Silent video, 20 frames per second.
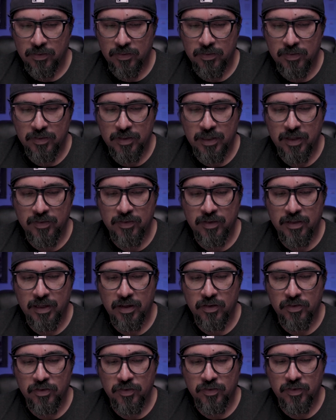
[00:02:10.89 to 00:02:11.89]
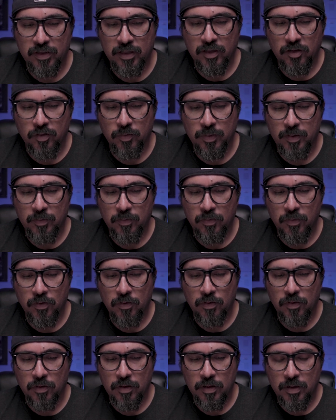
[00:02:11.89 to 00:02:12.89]
size it down just a little bit
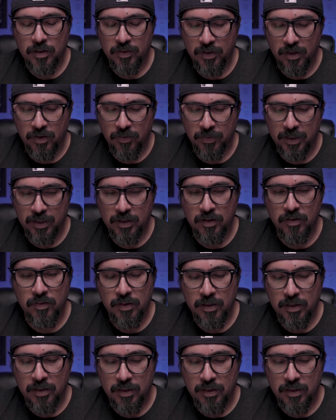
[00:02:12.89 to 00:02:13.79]
more. There we go.